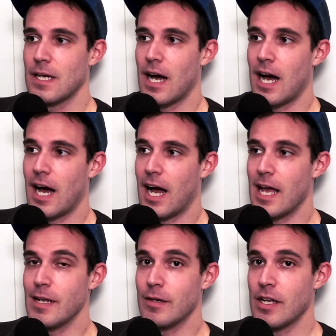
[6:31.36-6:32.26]

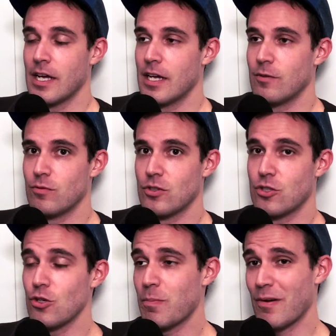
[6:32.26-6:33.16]
And
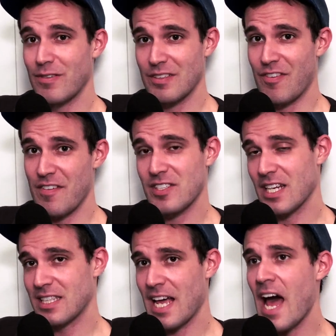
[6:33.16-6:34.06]
2 perfect fifths
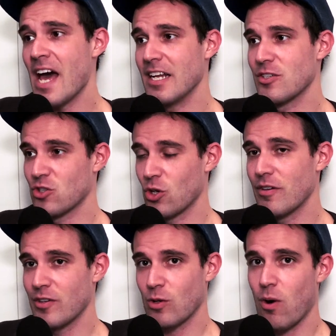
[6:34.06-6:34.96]
like that is sort
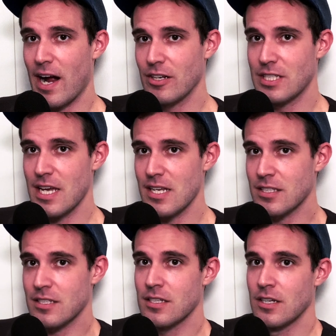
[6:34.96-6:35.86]
of an acquired
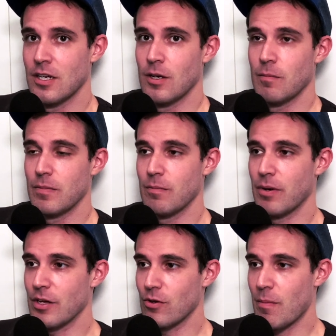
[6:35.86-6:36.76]
taste,
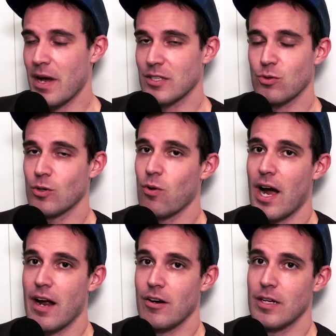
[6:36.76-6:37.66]
but you're about to
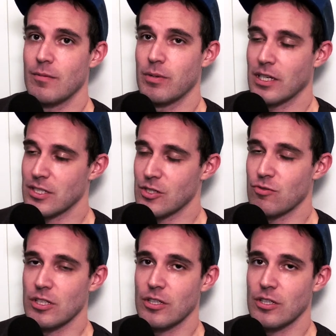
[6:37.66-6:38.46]
acquire it because it's really